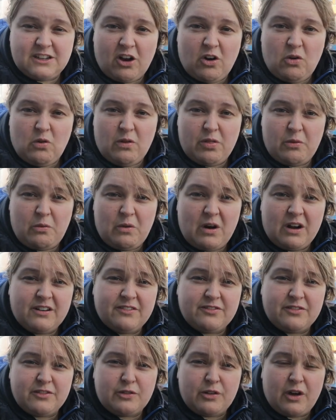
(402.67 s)
to go in the
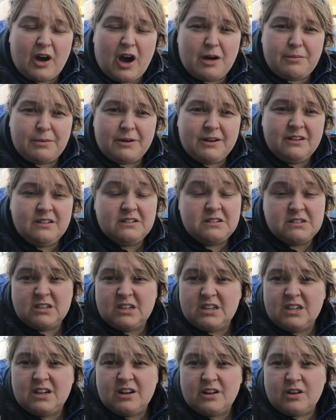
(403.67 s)
water through the hopper,
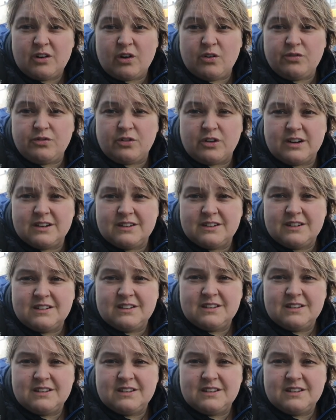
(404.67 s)
go for it.